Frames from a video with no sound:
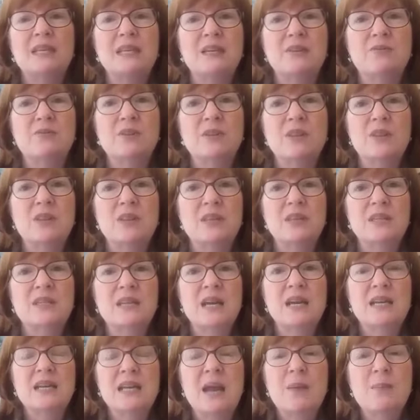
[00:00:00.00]
given the
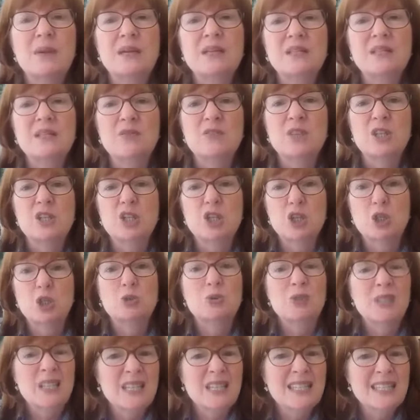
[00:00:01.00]
dynamics of the
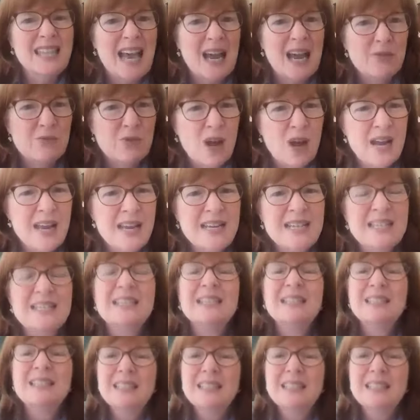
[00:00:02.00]
children. Is that right?